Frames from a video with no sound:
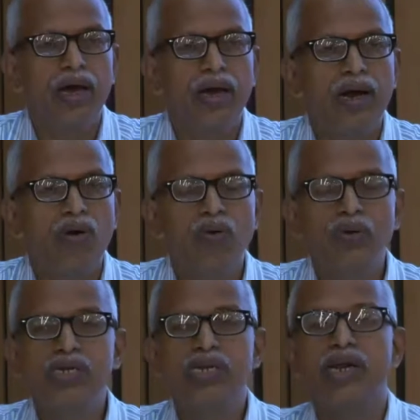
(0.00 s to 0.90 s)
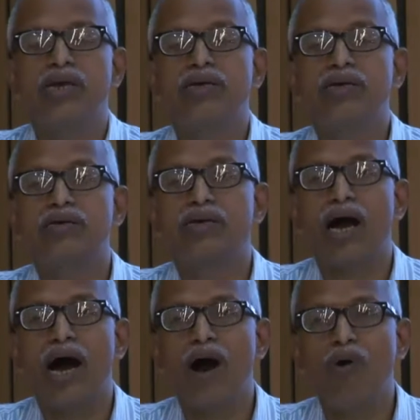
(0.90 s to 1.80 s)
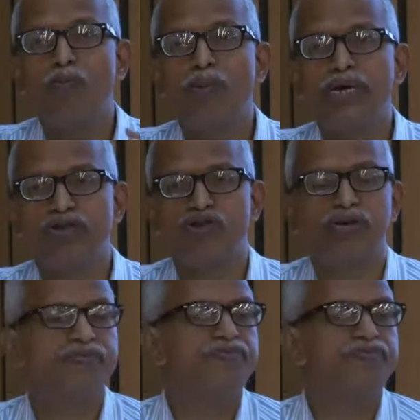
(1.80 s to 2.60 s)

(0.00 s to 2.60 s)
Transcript: Now question arises how much